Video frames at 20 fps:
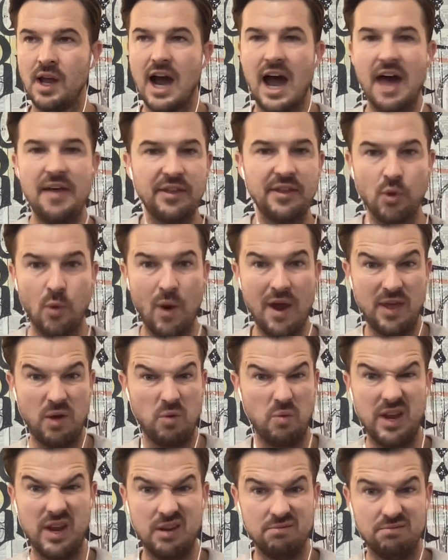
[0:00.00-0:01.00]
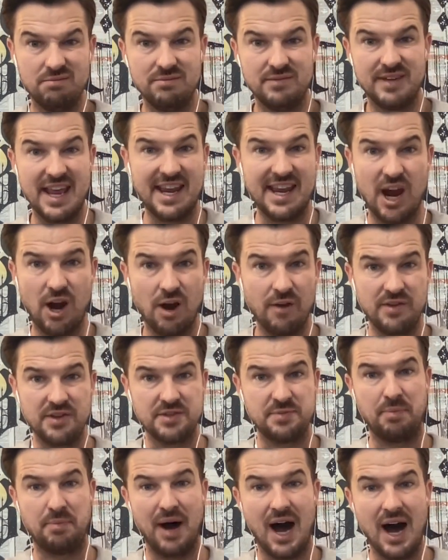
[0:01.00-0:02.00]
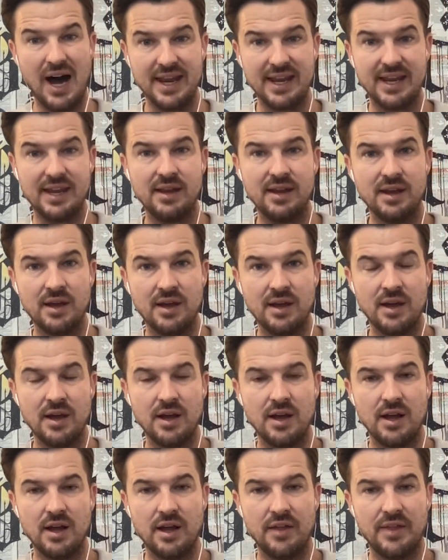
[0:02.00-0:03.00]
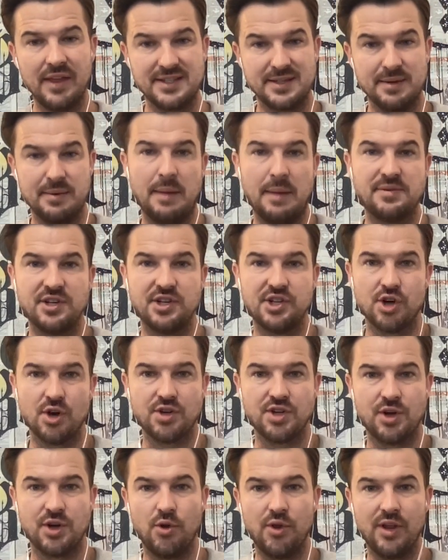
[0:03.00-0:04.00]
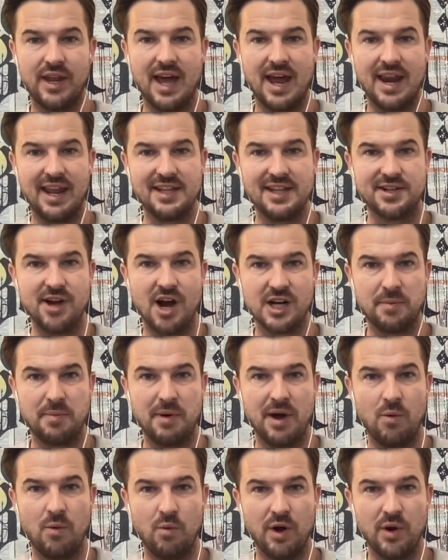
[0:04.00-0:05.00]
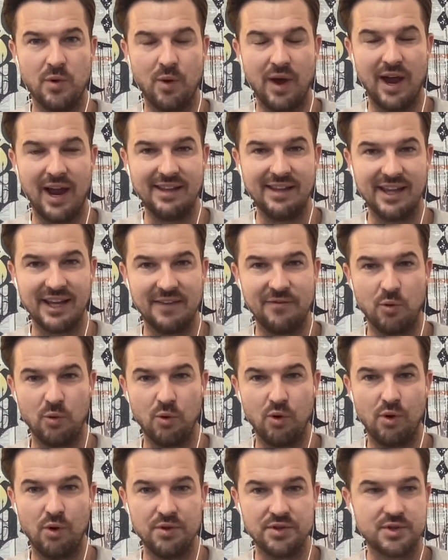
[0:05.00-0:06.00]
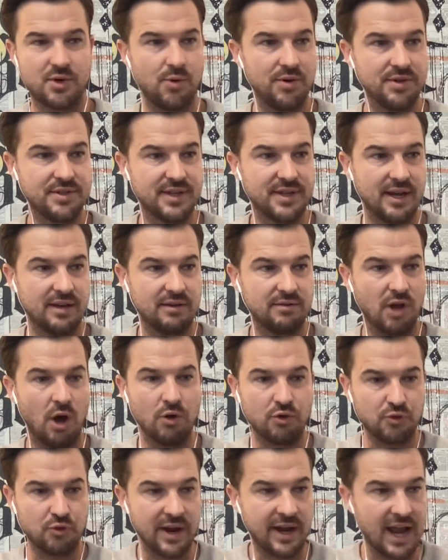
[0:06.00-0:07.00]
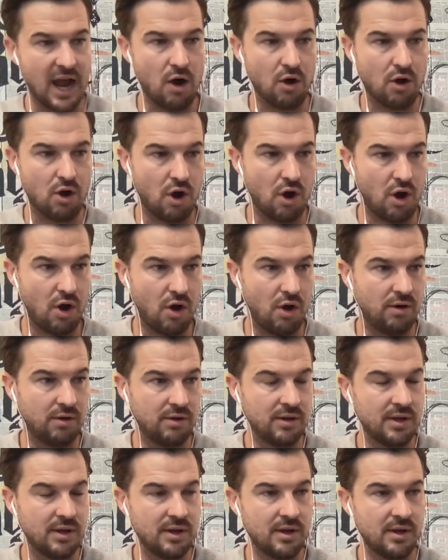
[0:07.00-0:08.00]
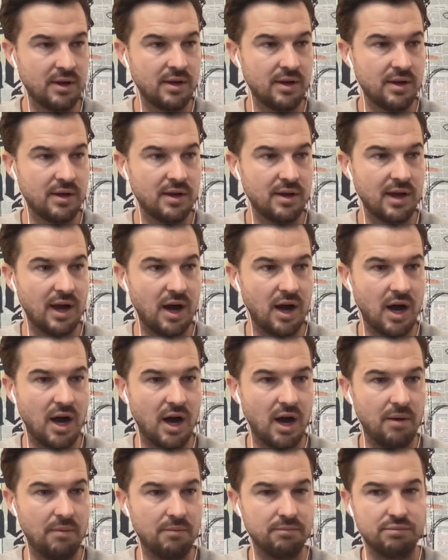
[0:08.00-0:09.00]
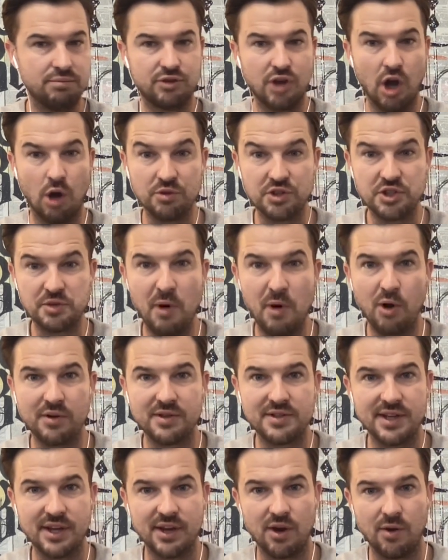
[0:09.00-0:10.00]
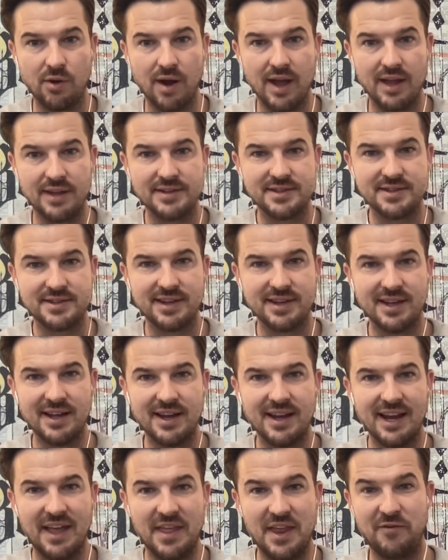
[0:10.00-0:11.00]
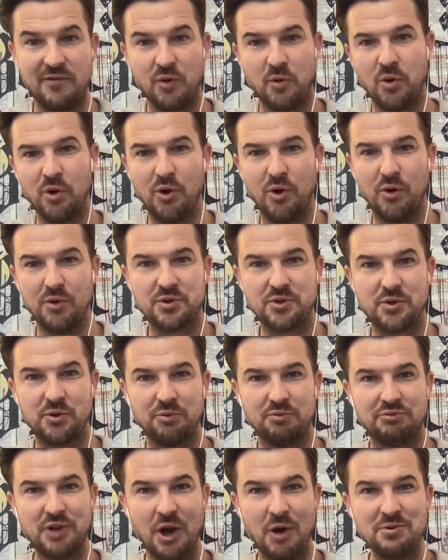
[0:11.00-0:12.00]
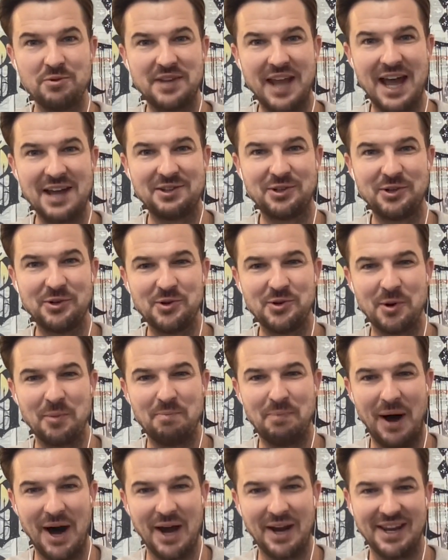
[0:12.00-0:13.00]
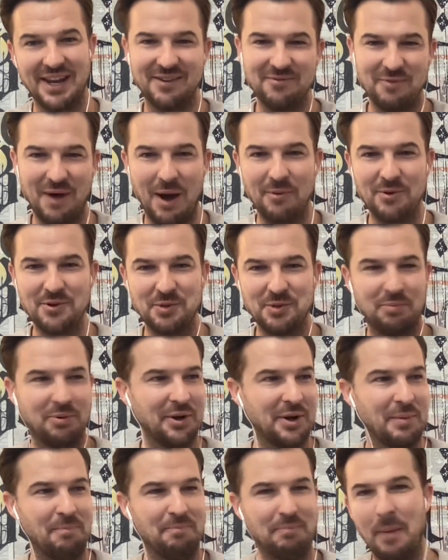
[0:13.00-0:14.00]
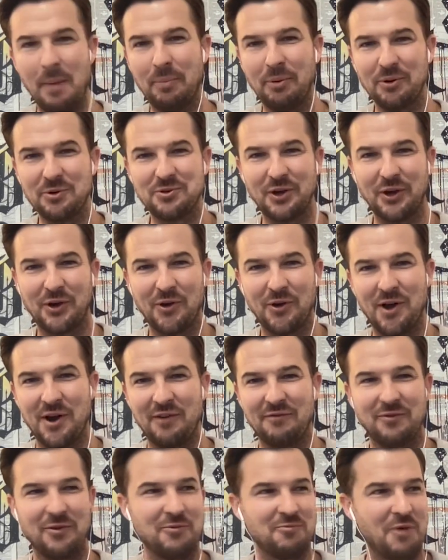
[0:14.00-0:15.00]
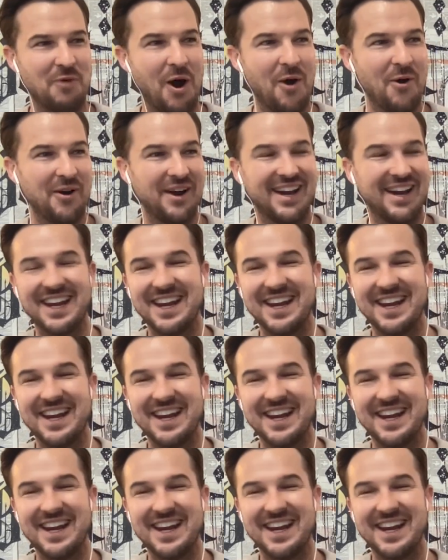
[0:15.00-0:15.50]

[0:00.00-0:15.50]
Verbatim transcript: I think the way that we take care of this body, I think sometimes in church it only kind of gets talked about one way. Like if you're real old school, it's like don't drink alcohol, um, don't smoke cigarettes. And if you're real old school, don't tattoo your body. Why would you put a bumper sticker on a Ferrari?